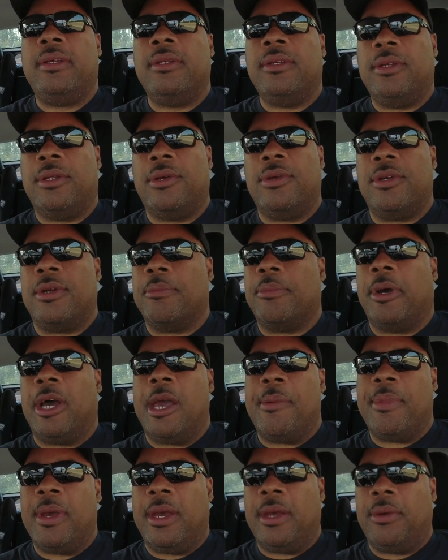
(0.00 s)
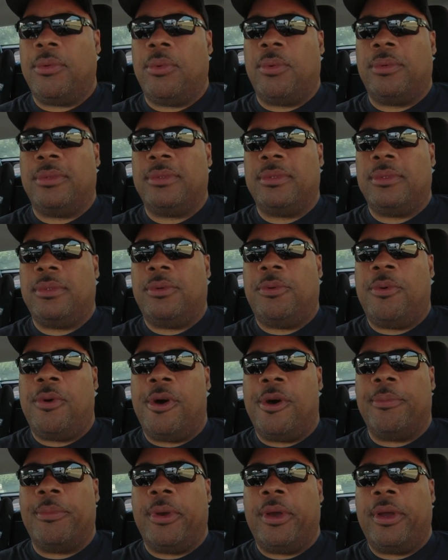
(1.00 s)
You know, you can buy them at
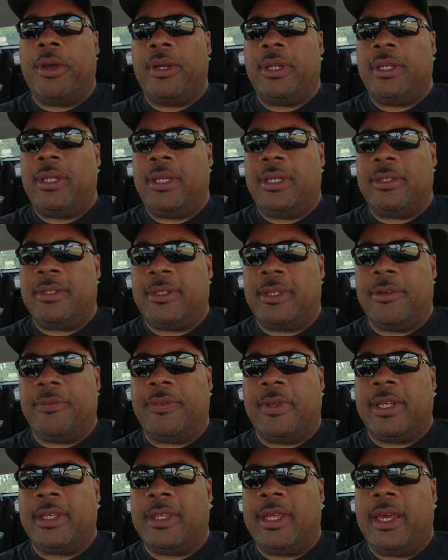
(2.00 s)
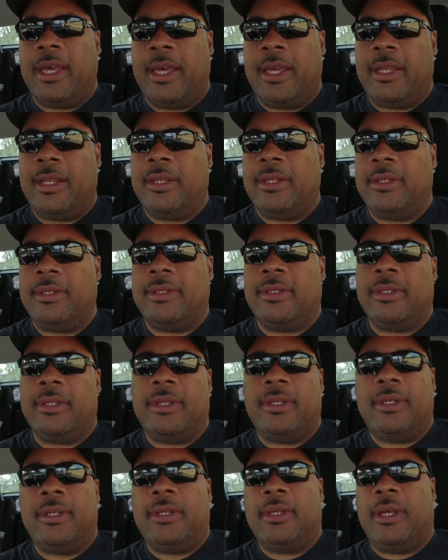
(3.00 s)
Walmart and stuff like that.
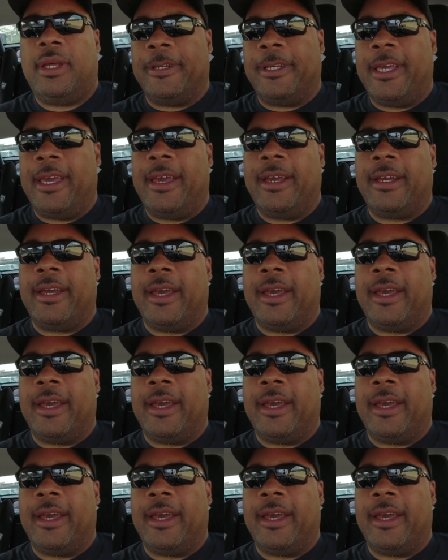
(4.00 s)
But yeah,